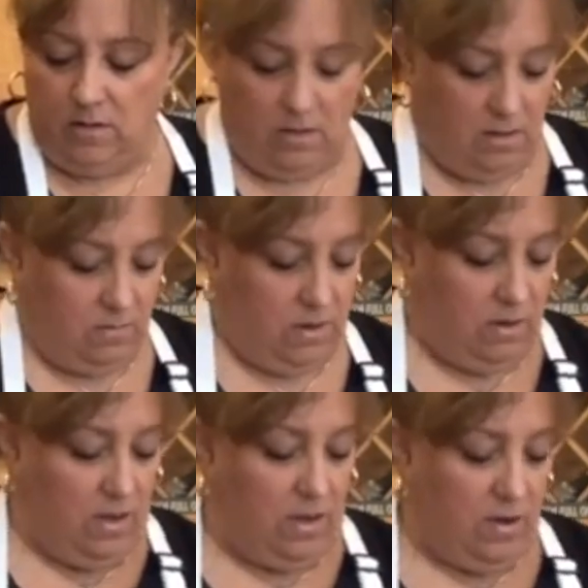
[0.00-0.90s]
Turn it and there
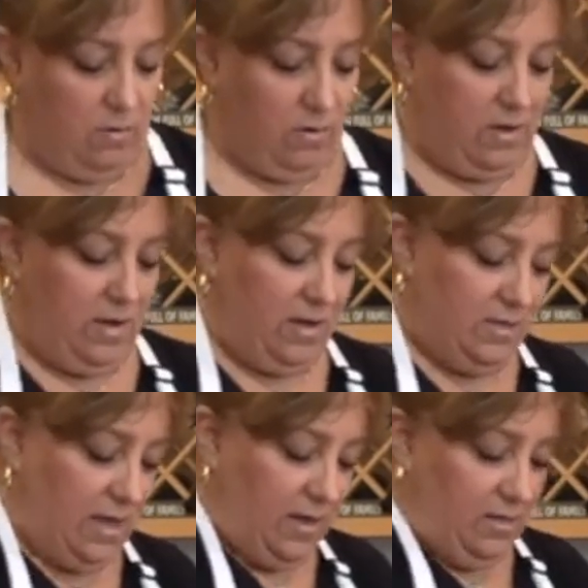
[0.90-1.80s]
we go. And I think we're gonna
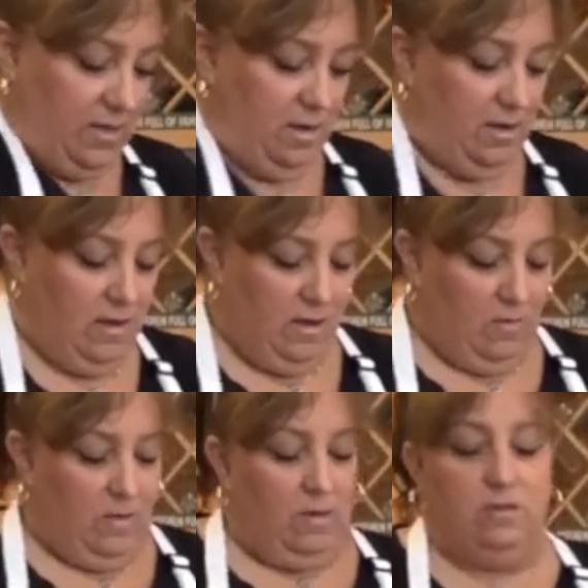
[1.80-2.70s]
get exactly
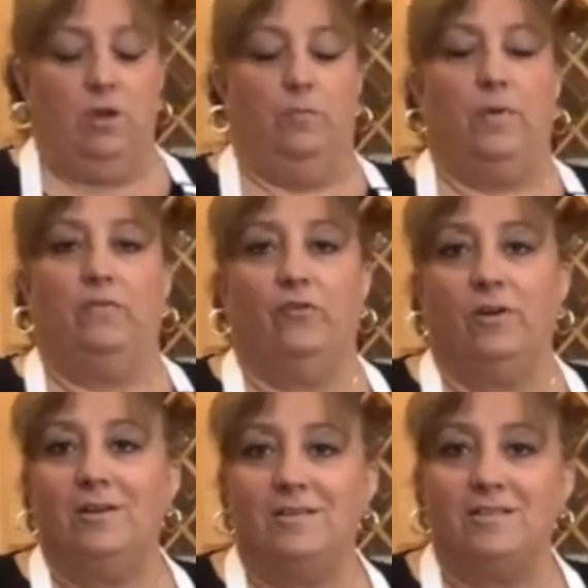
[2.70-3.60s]
what I was hoping
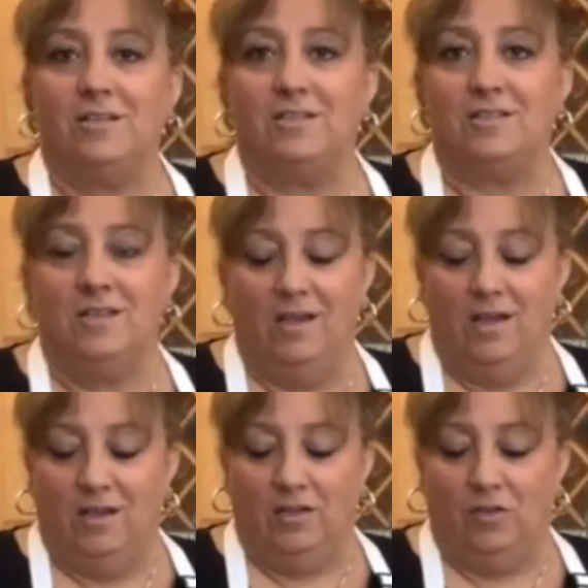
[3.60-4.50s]
for, six
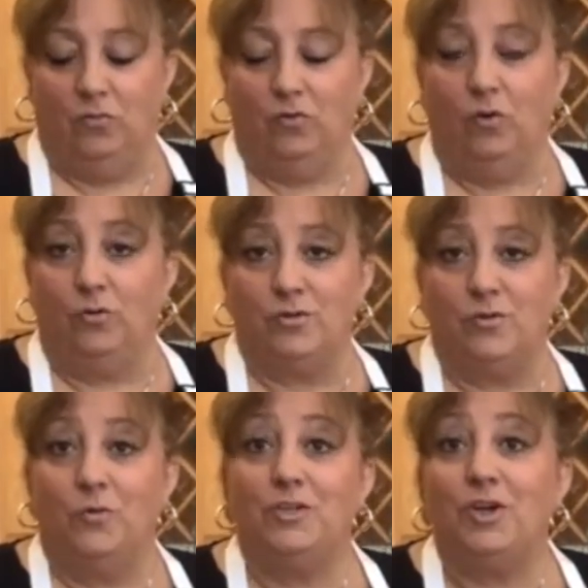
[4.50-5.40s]
little
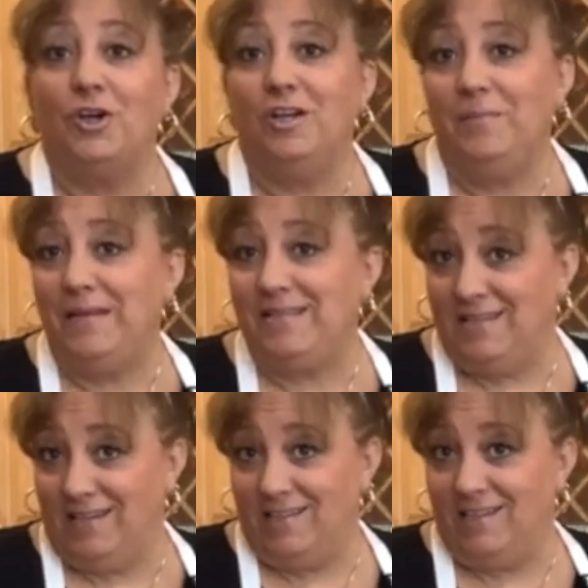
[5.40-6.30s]
rolls, which are gonna be
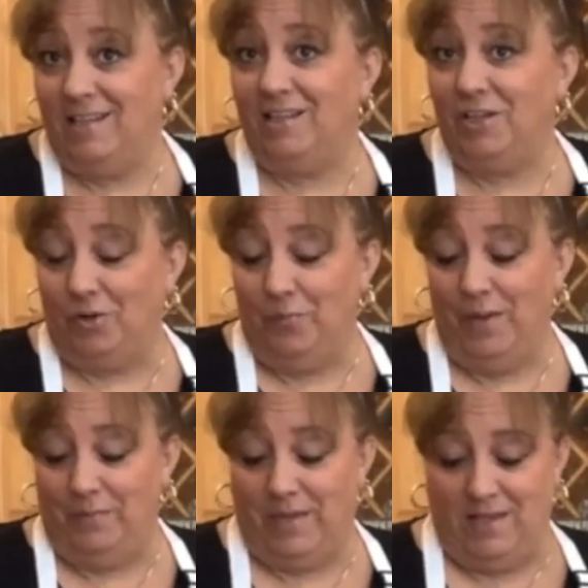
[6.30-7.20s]
six little
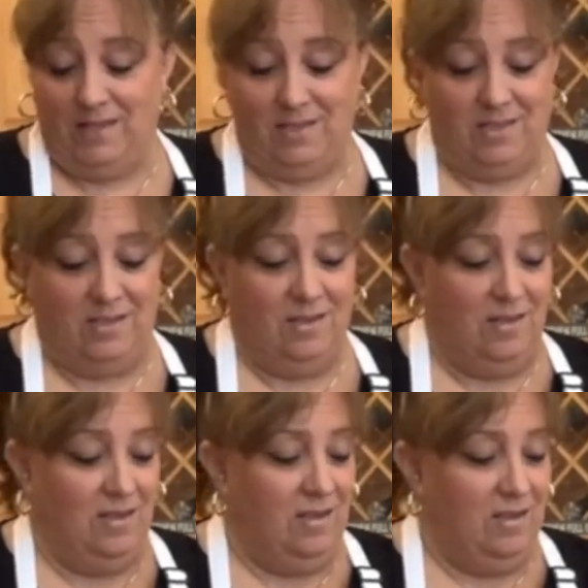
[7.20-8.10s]
pumpkins.